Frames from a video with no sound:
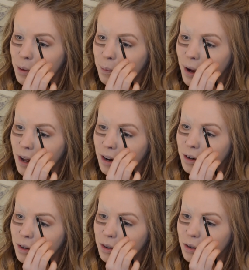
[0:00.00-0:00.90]
but
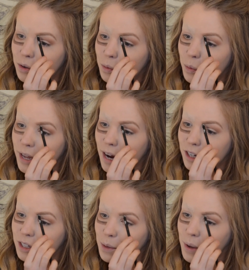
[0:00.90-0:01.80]
we
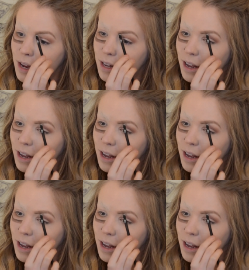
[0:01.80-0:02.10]
actually made